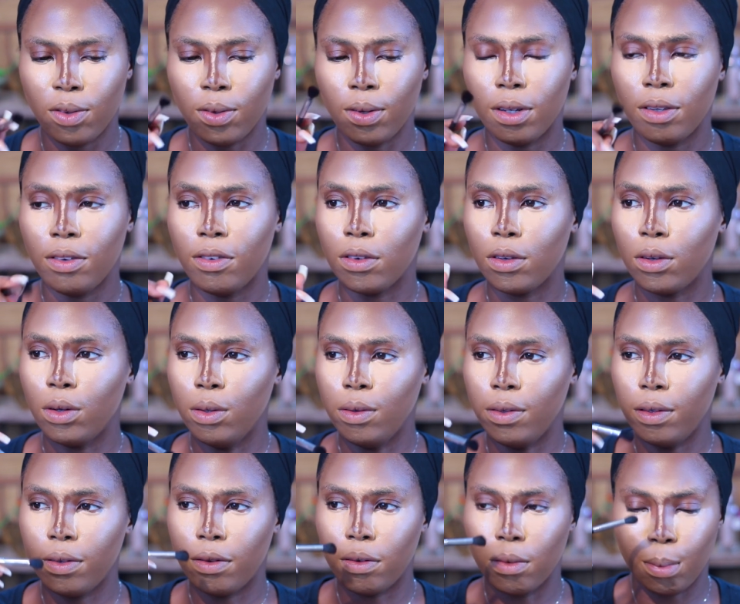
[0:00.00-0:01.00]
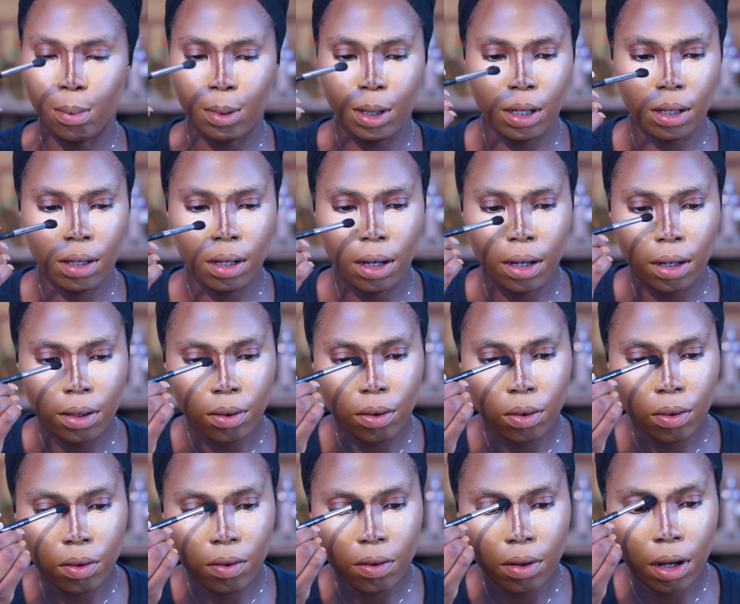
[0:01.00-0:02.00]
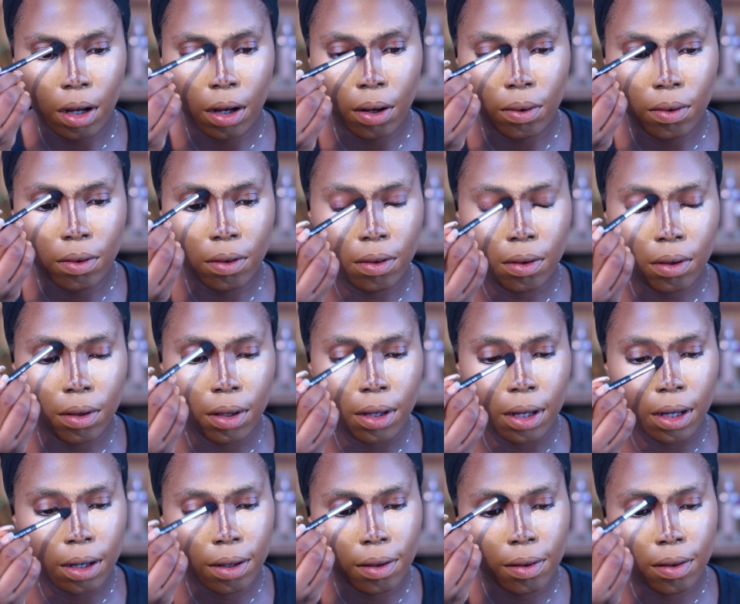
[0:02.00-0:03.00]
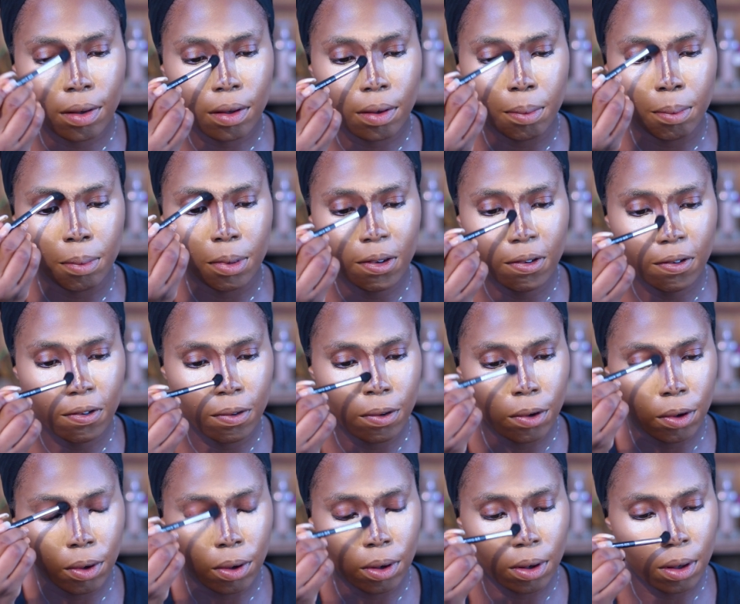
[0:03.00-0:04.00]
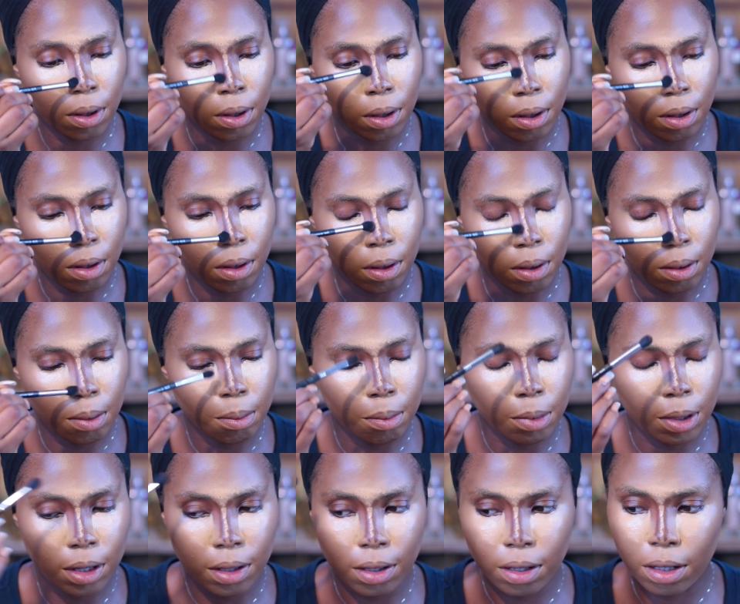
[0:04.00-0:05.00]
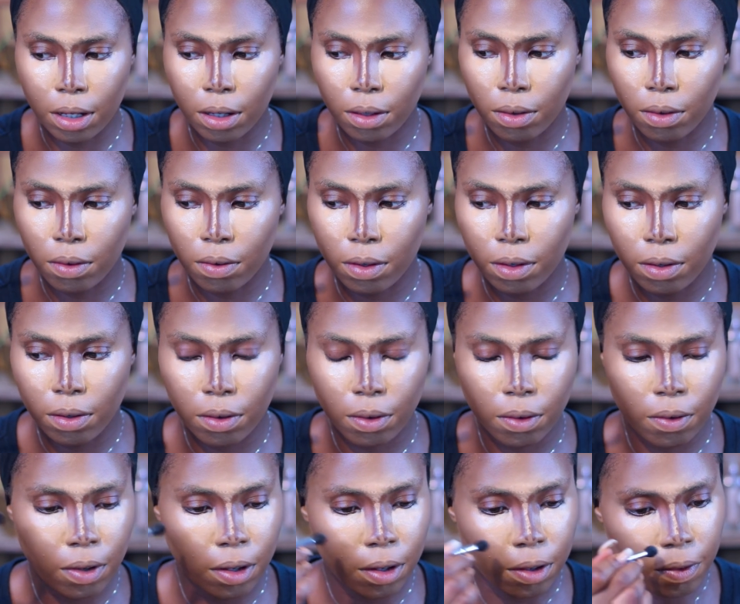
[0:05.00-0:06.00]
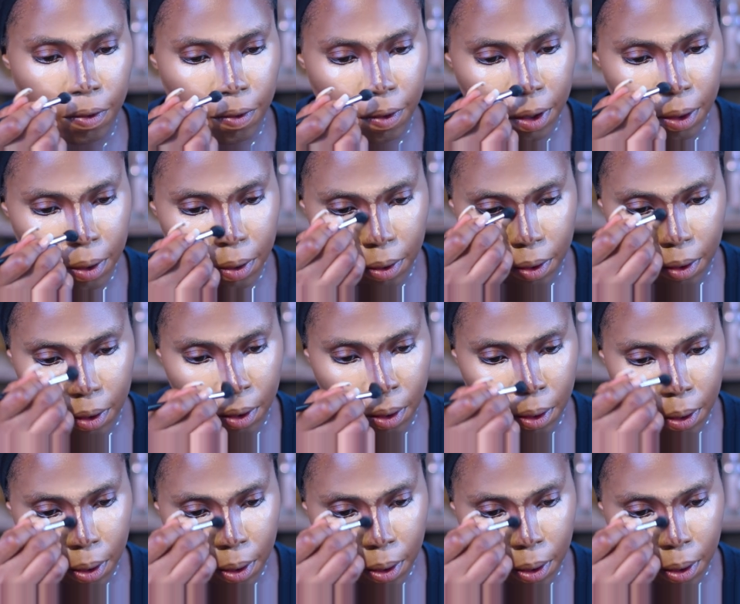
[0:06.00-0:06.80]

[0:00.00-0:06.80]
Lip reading: So then she goes in to blend her nose out next before blending out the rest of her face.